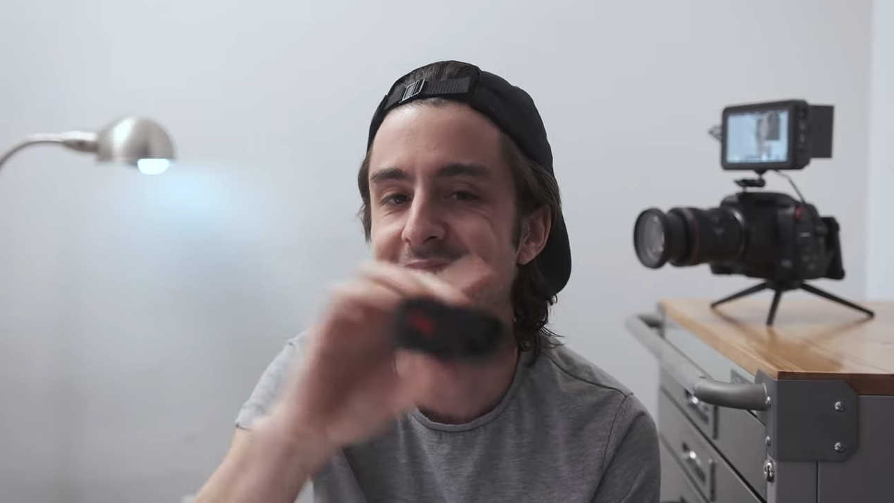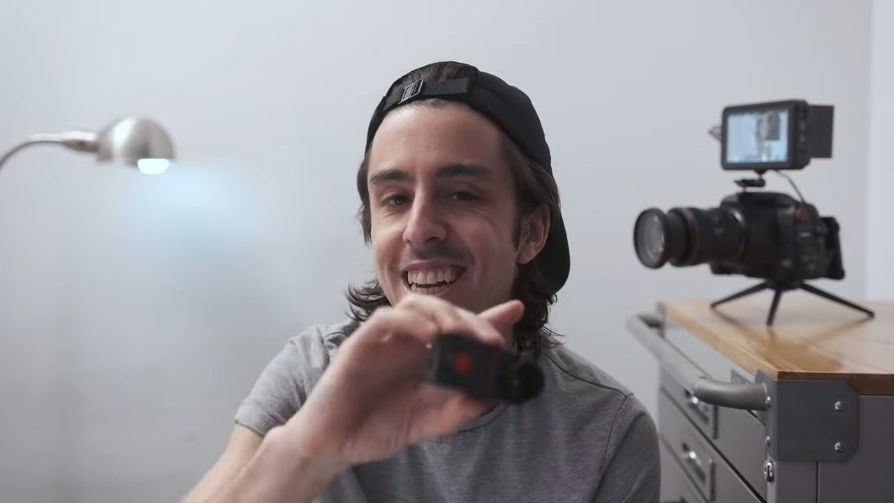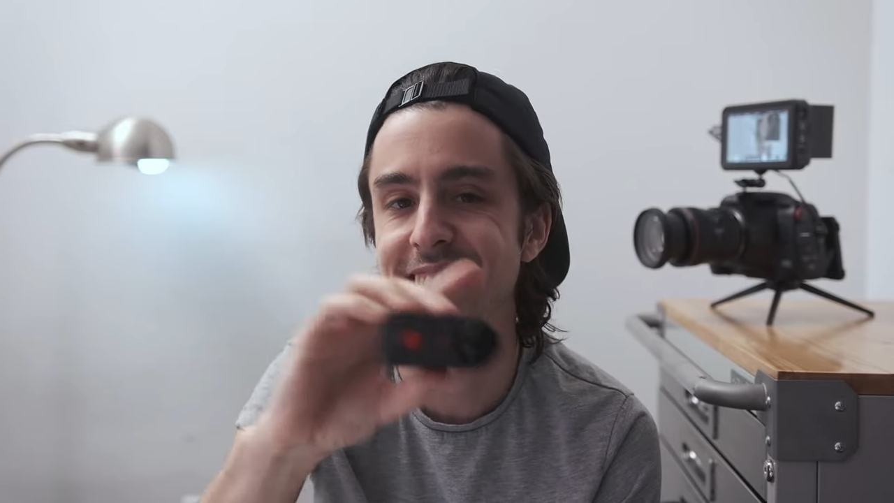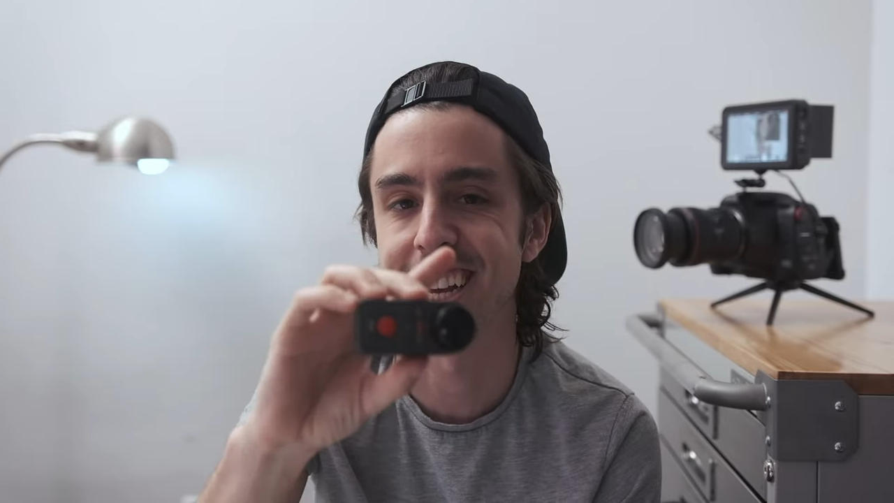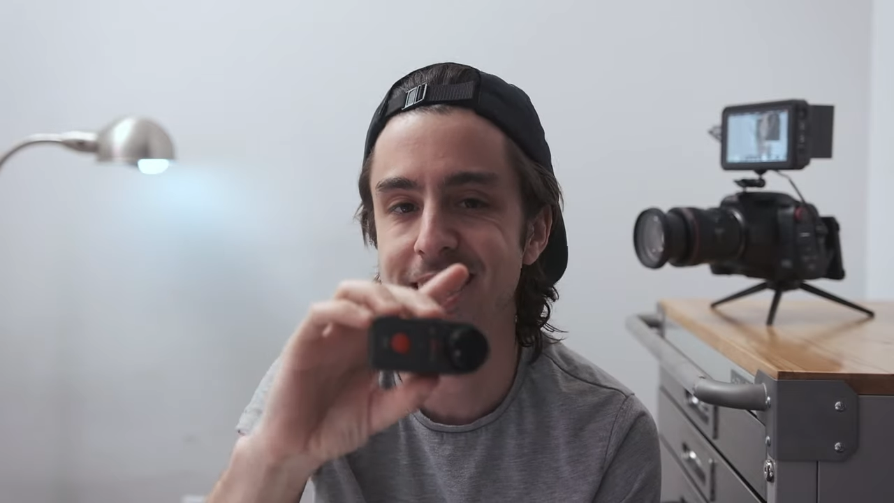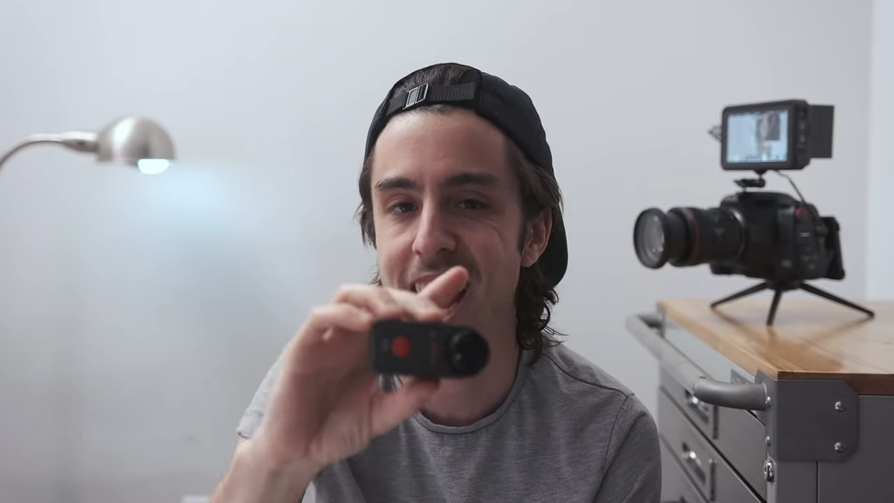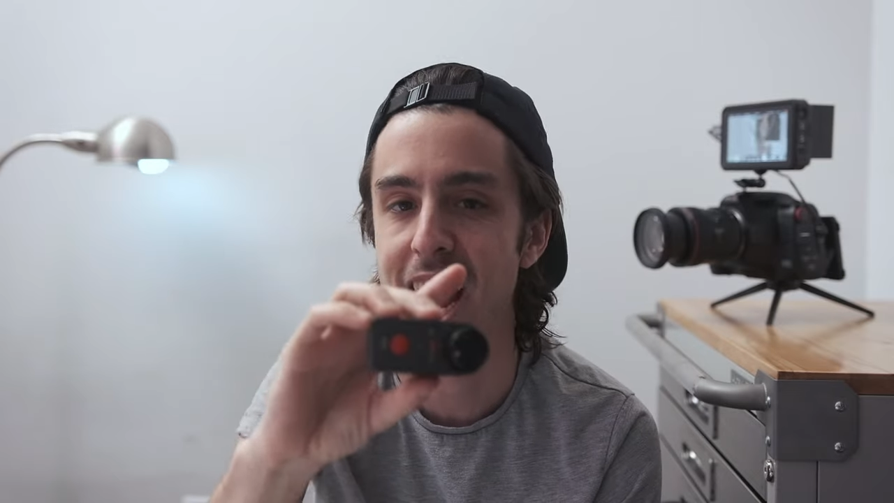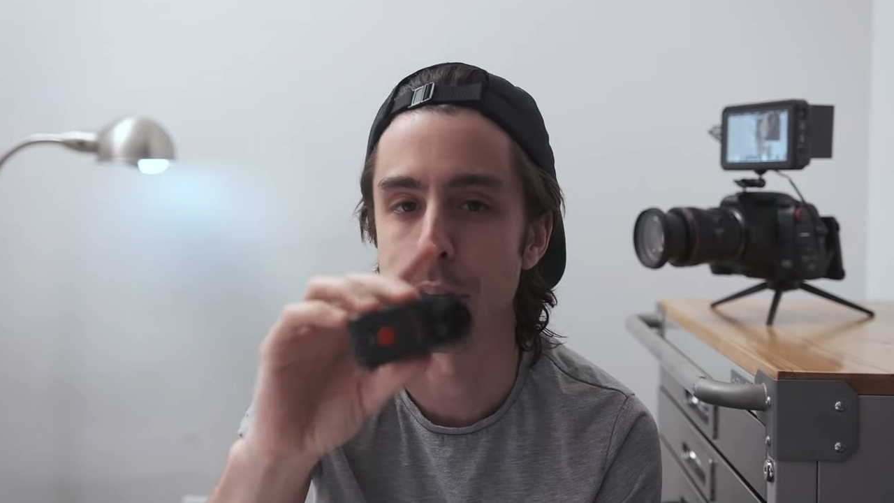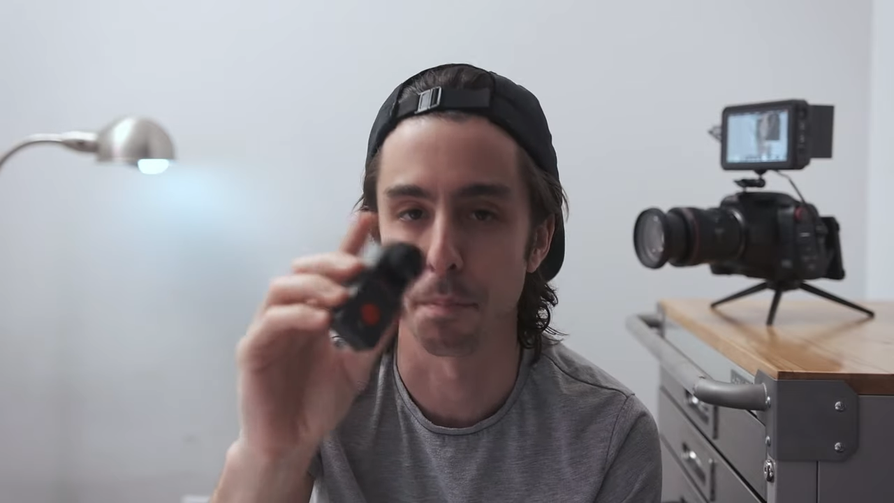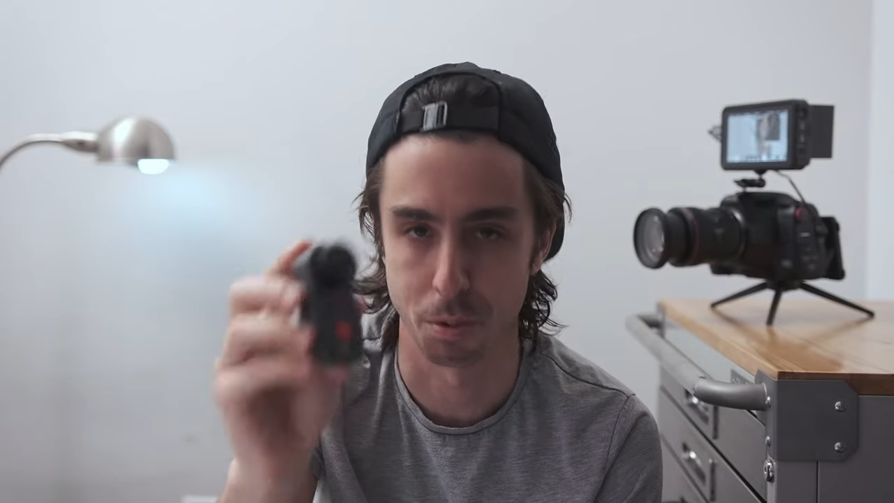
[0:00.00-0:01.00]
six
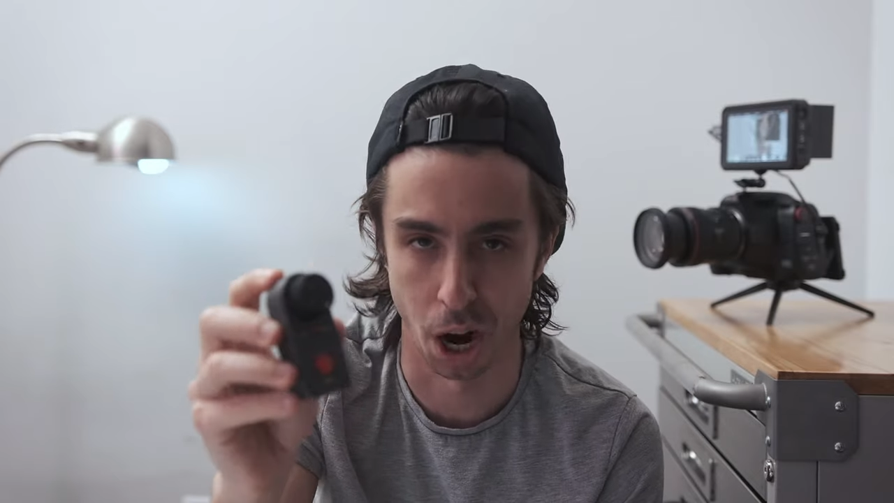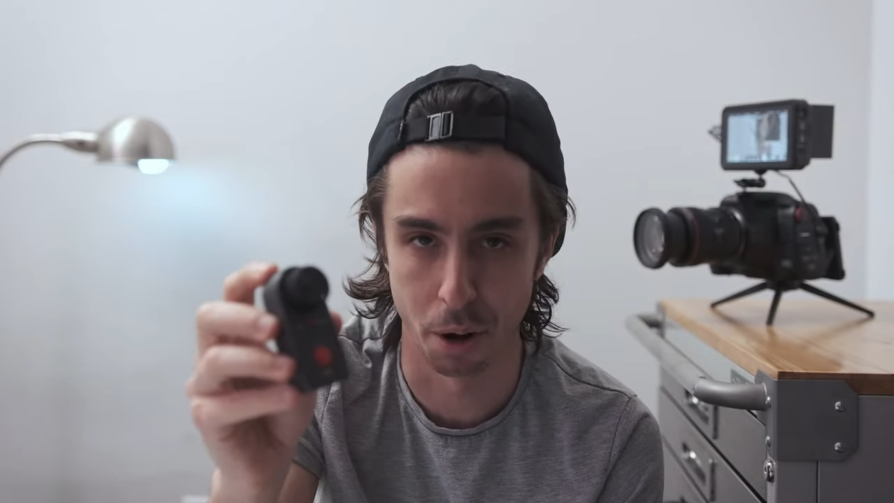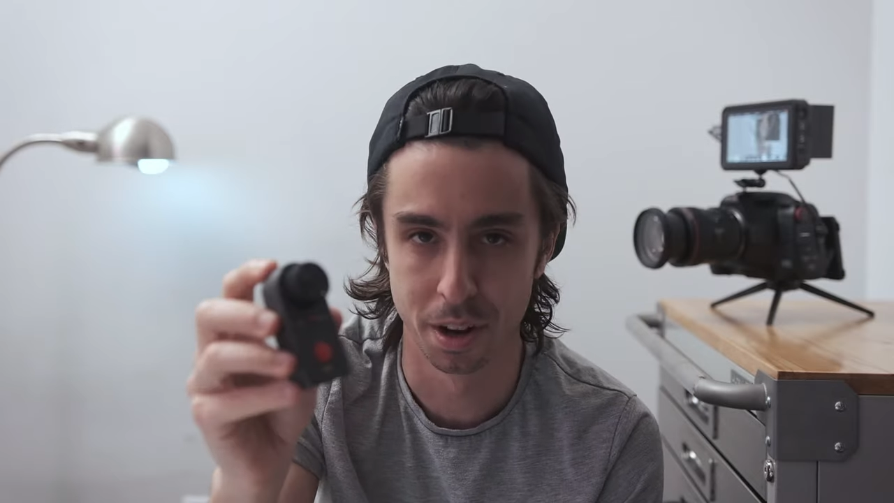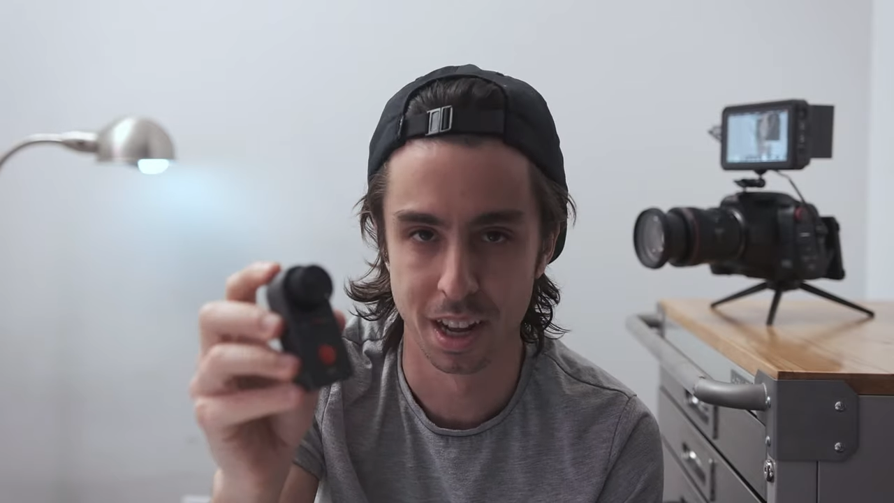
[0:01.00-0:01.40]
K Pro.